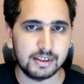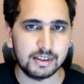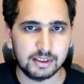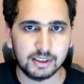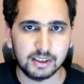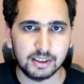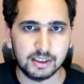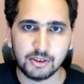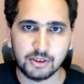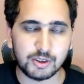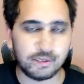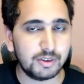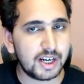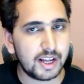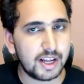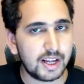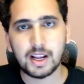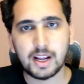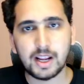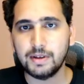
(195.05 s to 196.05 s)
So it would
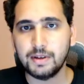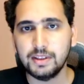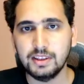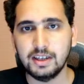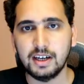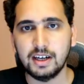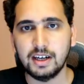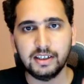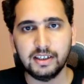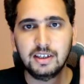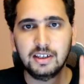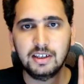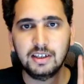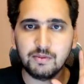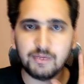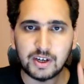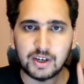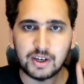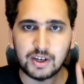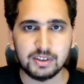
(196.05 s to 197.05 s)
never happen that
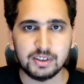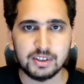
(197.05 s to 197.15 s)
one of